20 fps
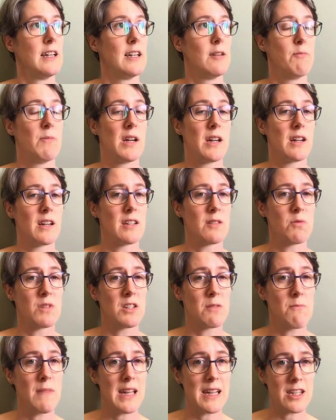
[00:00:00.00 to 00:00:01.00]
burgers, which
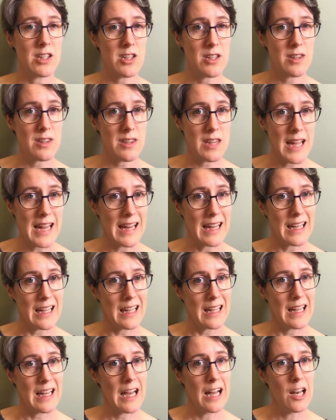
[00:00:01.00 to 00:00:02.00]
makes you think
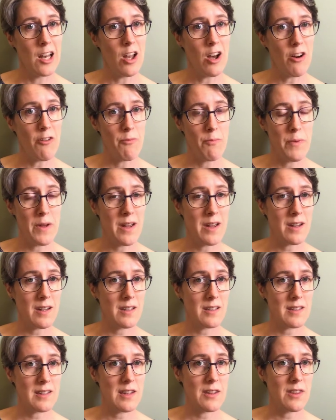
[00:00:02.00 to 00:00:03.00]
a lot of
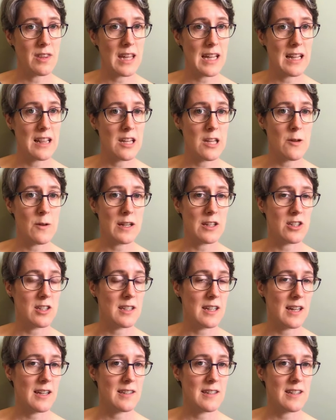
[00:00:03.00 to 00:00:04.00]
burgers, the thing that you actually
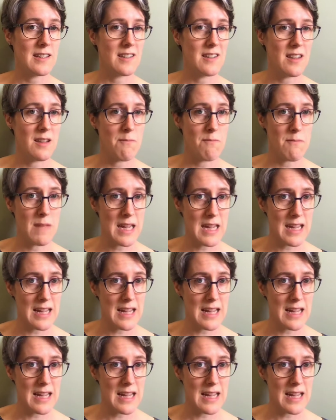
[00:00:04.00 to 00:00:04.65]
taste isn't the meat,